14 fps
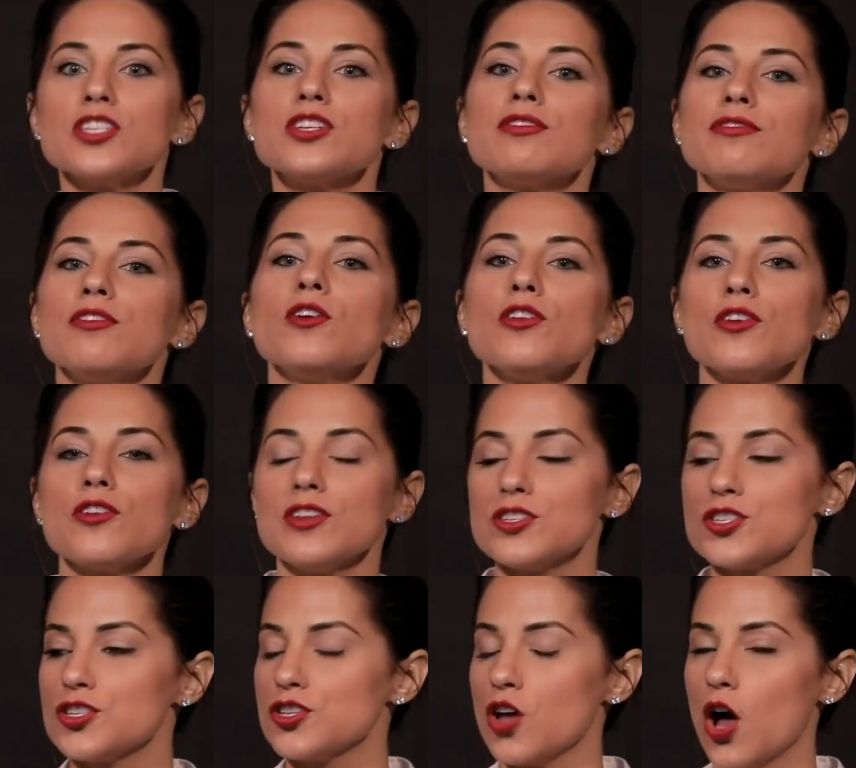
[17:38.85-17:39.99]
To further
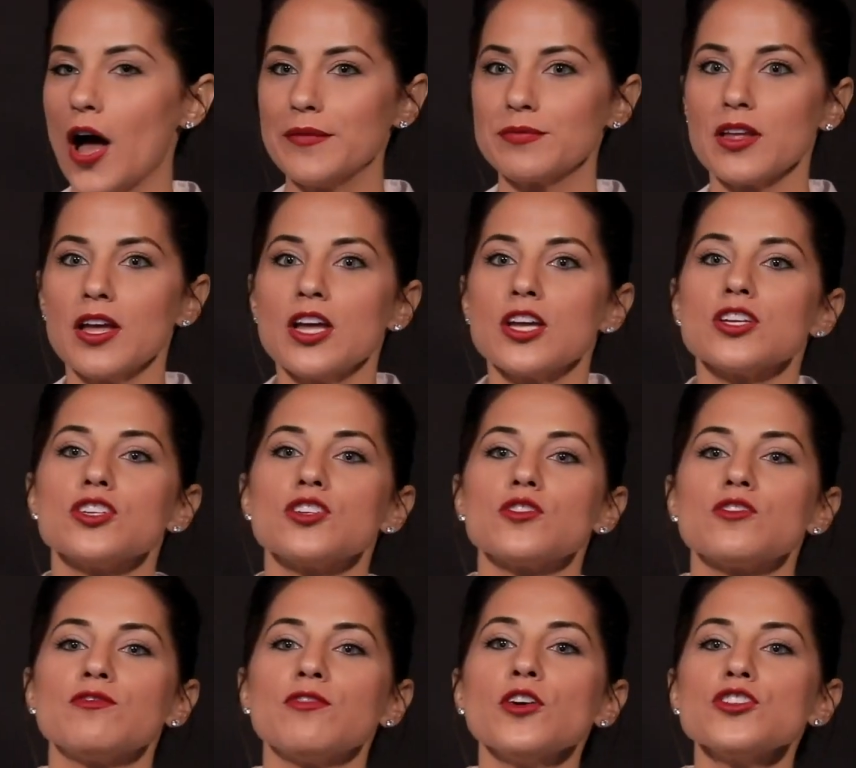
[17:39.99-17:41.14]
this thought,
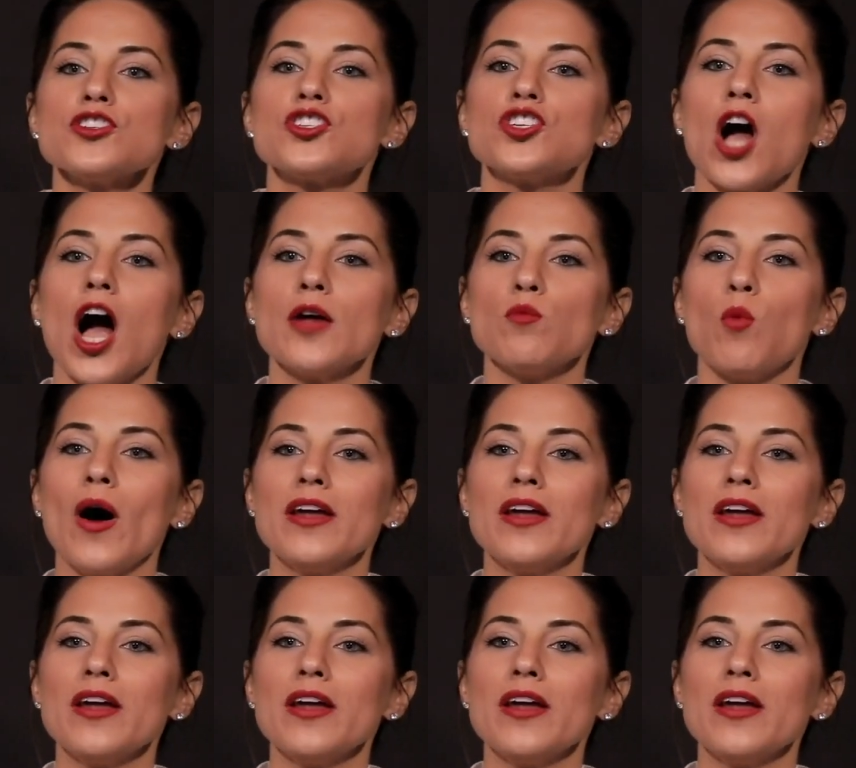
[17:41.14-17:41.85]
1 John